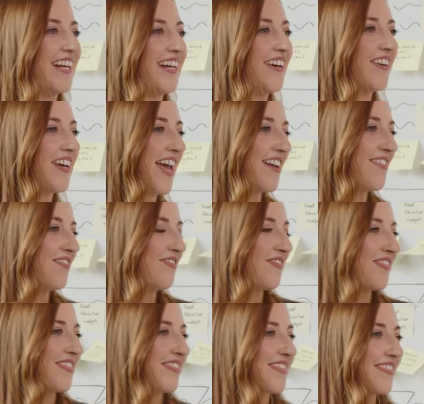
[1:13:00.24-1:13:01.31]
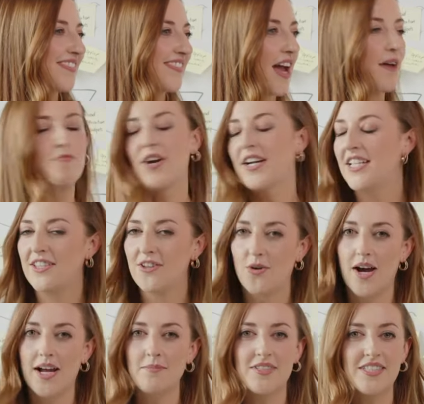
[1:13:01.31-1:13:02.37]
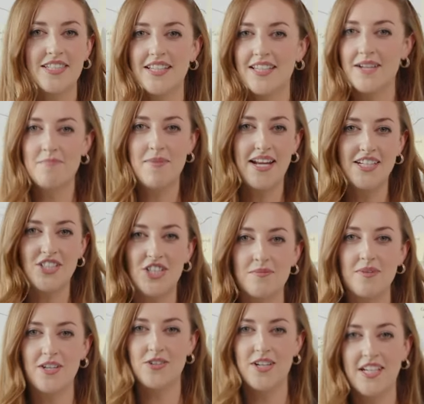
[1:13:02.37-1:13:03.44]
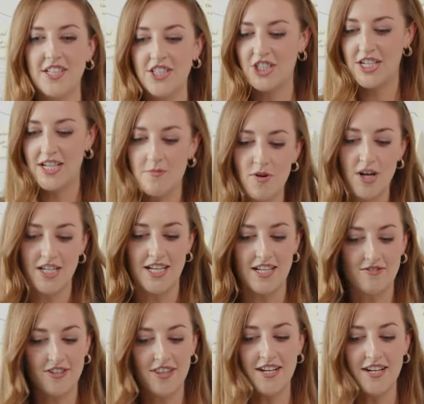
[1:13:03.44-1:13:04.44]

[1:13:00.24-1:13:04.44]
Okay, I'm ready though. I'm managing my own energy. I'm ready for the